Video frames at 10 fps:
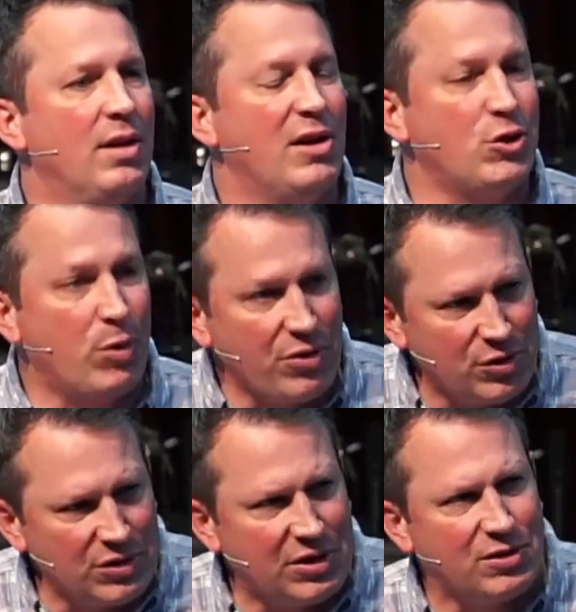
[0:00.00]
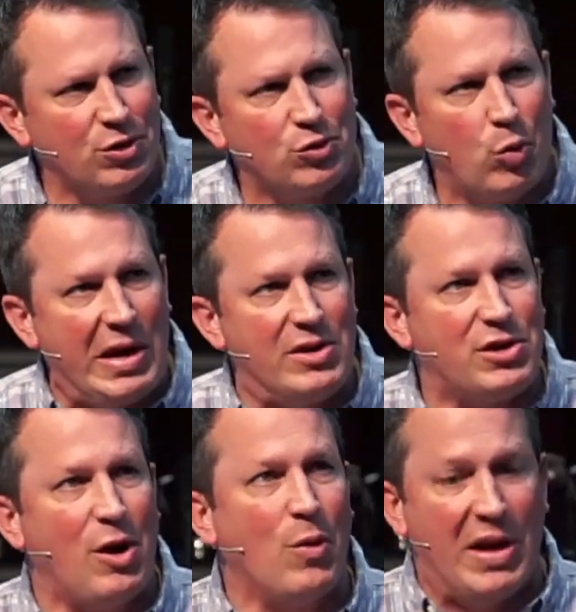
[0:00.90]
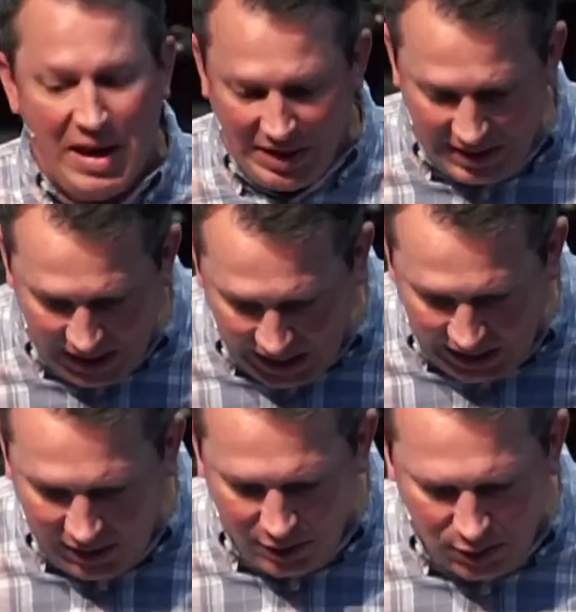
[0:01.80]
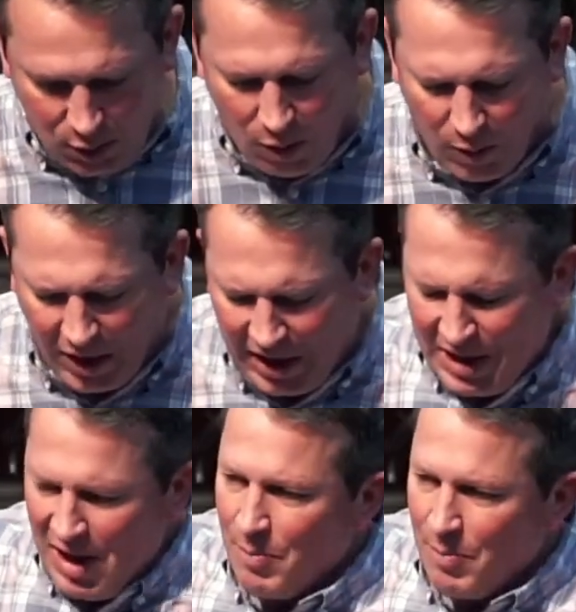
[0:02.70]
And so, brothers and sisters, we don't gain glory